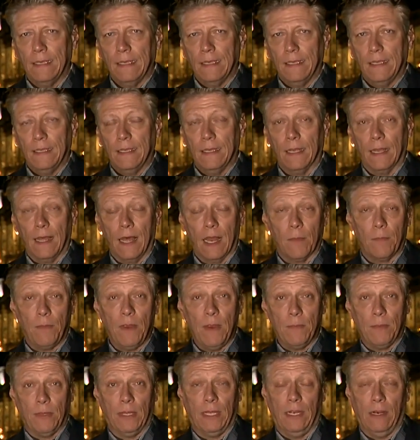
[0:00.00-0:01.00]
Yeah, a lot of
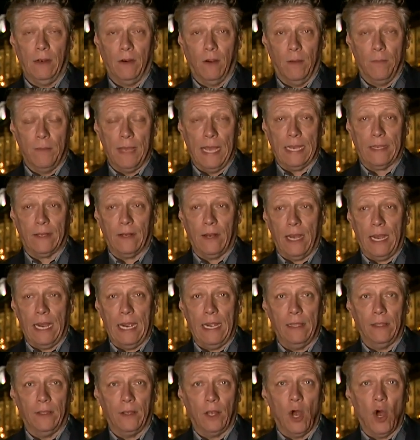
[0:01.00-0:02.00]
people here on Mackinac
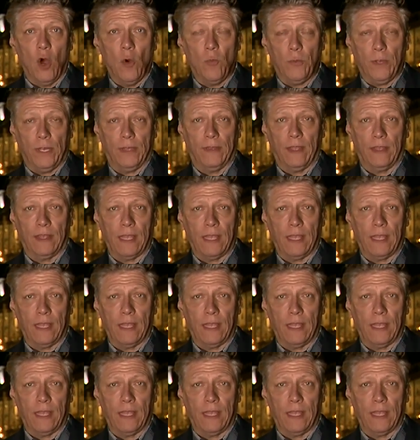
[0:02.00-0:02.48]
Island hoping